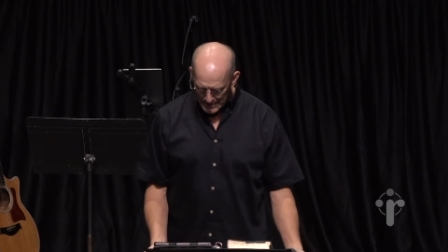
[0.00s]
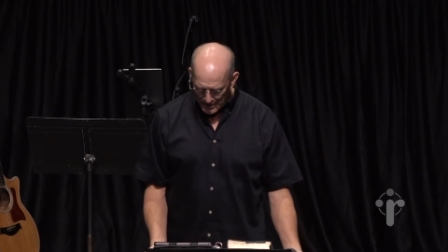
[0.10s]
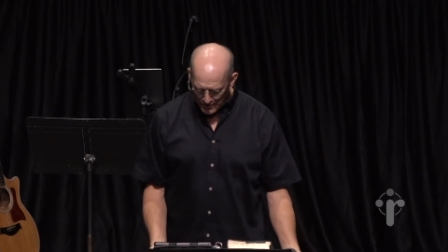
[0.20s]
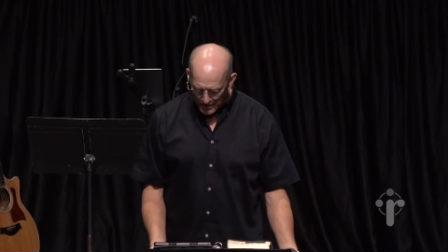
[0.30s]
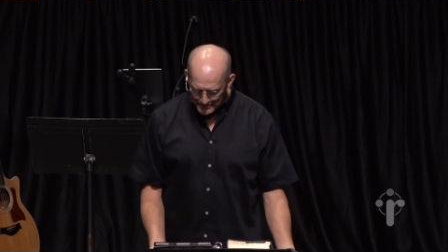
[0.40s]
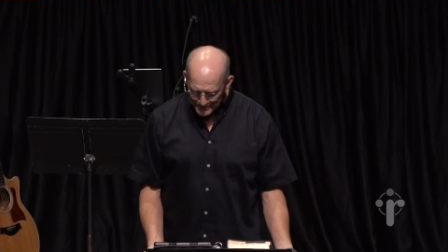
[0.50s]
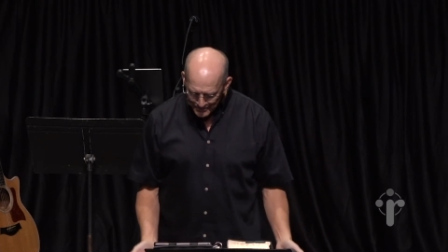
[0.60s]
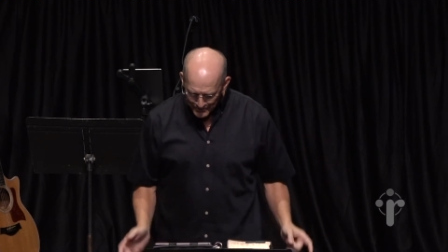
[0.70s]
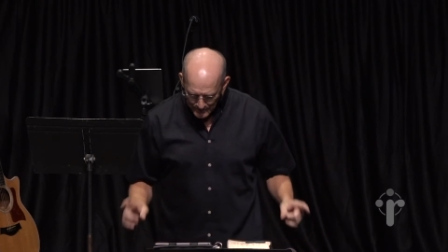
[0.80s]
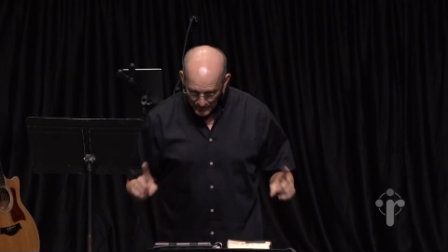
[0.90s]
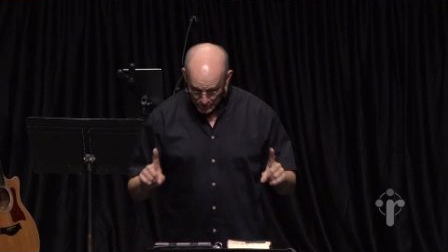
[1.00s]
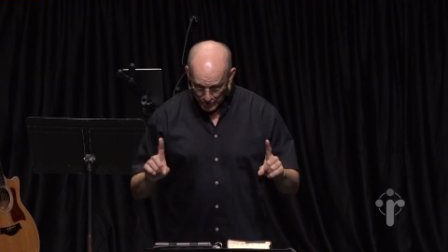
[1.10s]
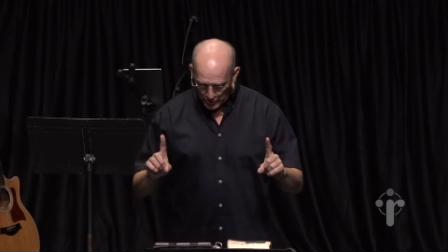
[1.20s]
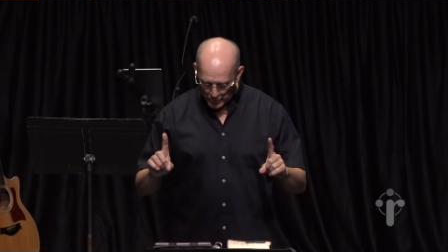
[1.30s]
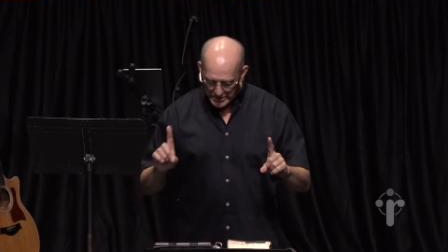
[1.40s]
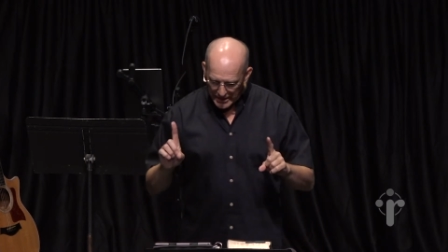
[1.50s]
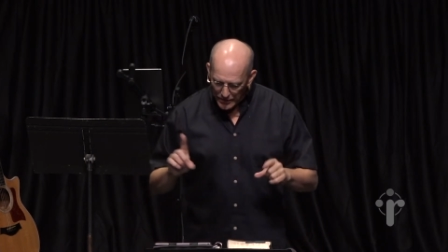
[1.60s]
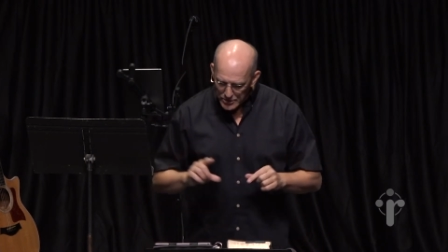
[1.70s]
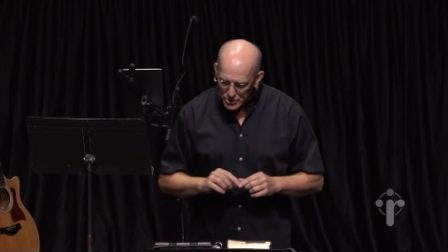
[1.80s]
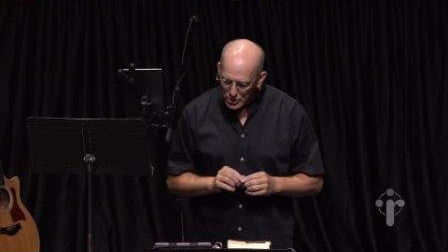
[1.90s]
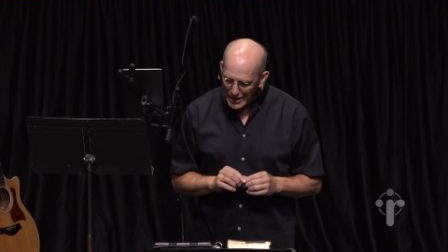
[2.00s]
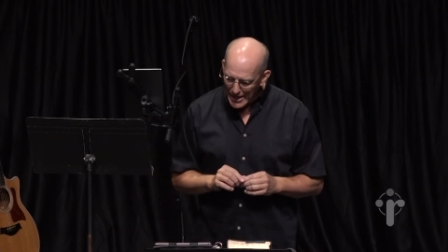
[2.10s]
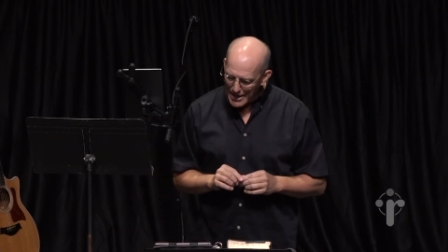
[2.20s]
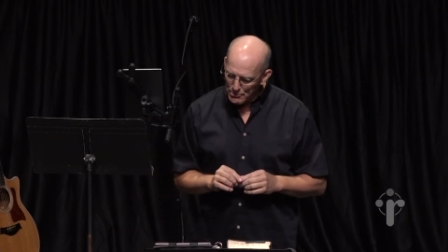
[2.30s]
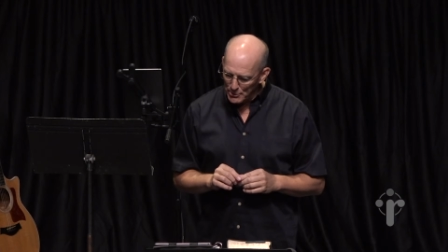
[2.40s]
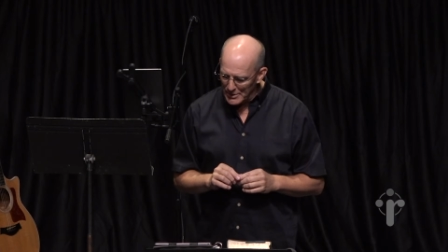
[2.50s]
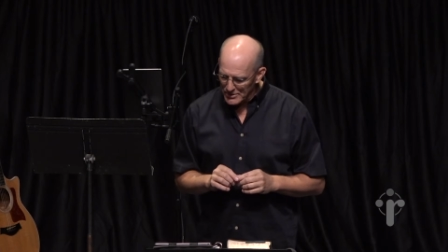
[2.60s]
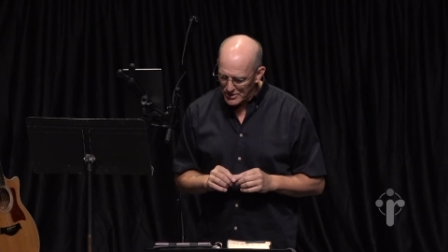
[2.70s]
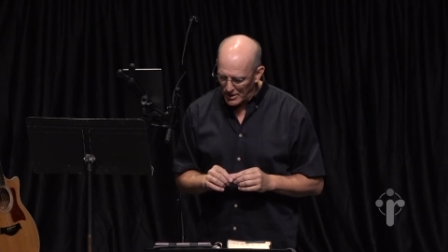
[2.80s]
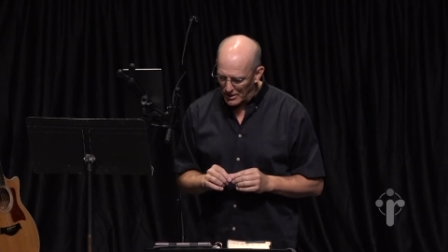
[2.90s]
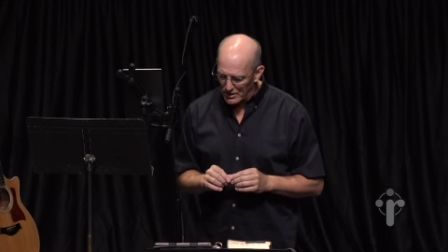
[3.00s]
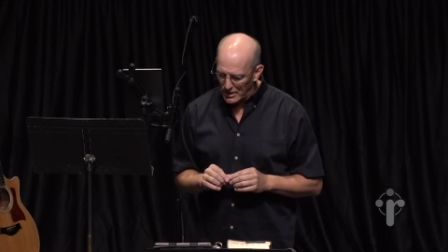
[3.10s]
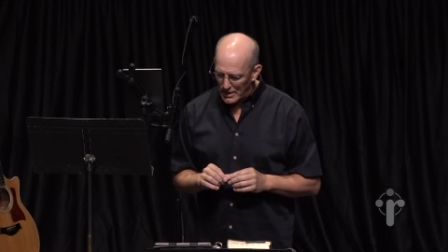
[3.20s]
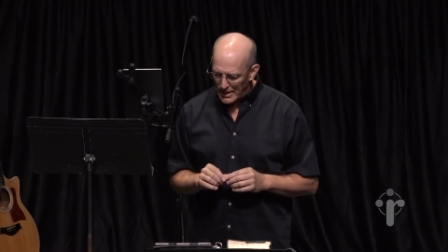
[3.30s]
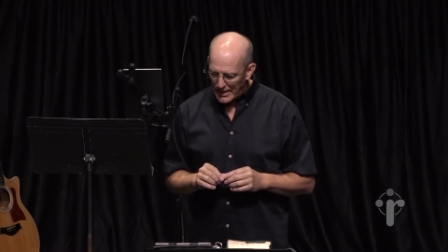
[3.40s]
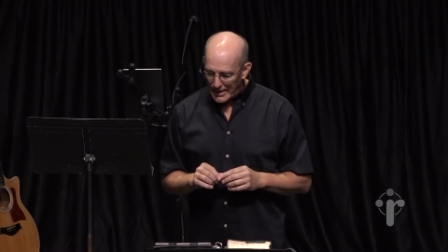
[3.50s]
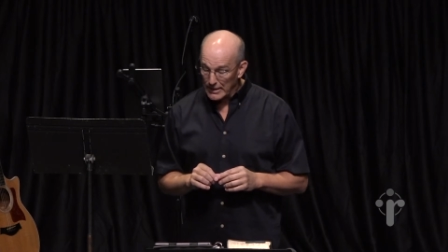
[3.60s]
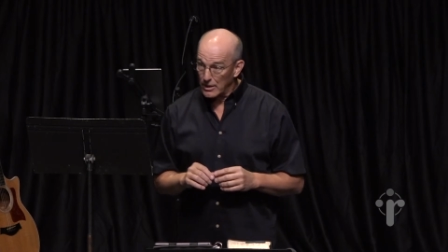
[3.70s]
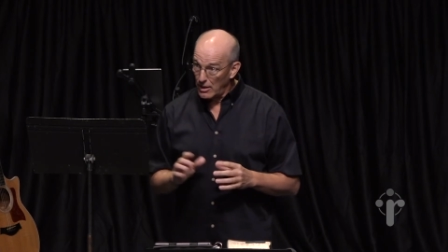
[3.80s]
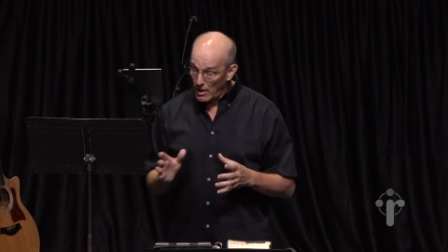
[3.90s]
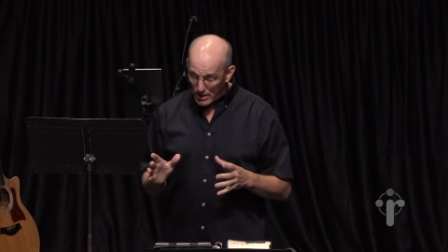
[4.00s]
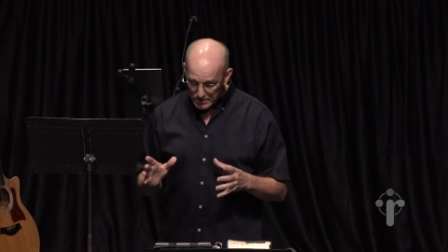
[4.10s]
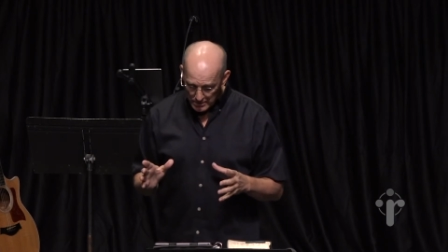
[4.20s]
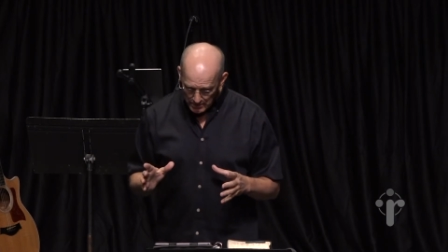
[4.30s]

Terah, verse thirty-one, Terah took Abram, his son, and Lot,